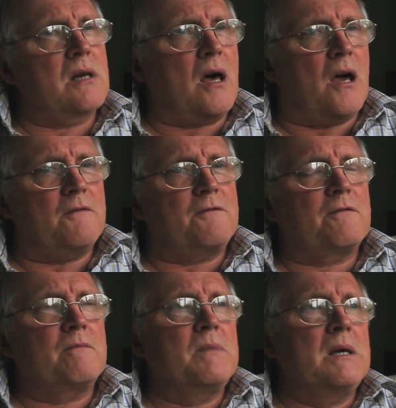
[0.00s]
life.
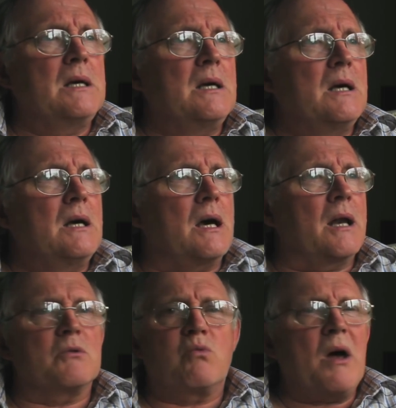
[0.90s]

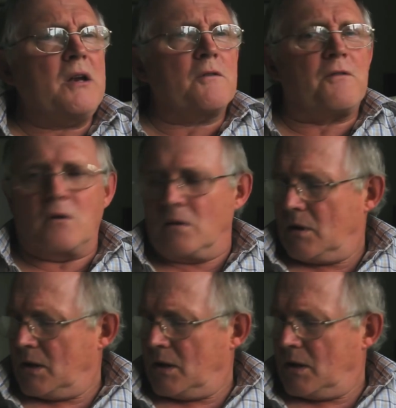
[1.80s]
And it was wonderful.